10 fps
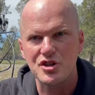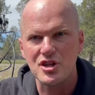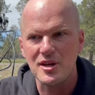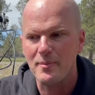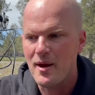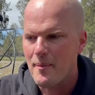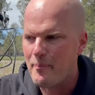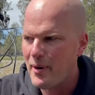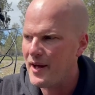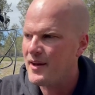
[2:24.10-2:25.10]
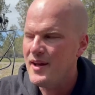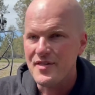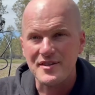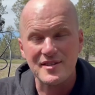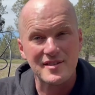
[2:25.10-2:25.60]
cheap, but
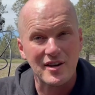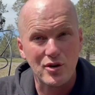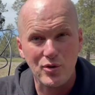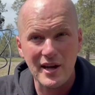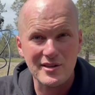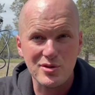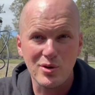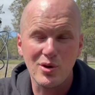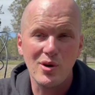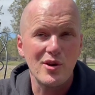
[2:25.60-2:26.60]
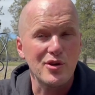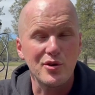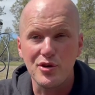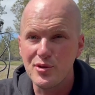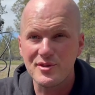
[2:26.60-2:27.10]
this is a great tool. You'll
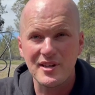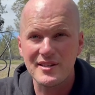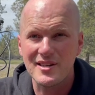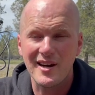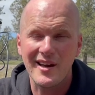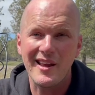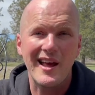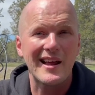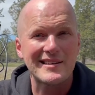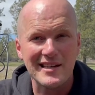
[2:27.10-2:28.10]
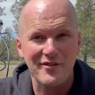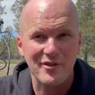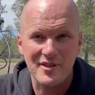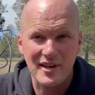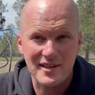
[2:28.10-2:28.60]
use it a ton, and I
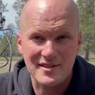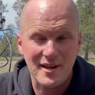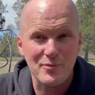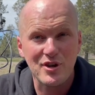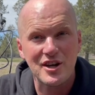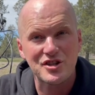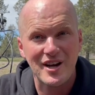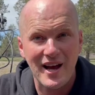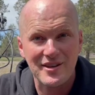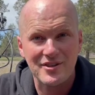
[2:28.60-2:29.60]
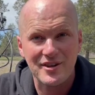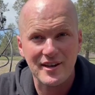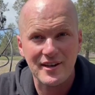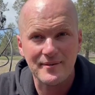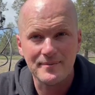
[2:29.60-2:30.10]
definitely think it's something you guys should add to your kit.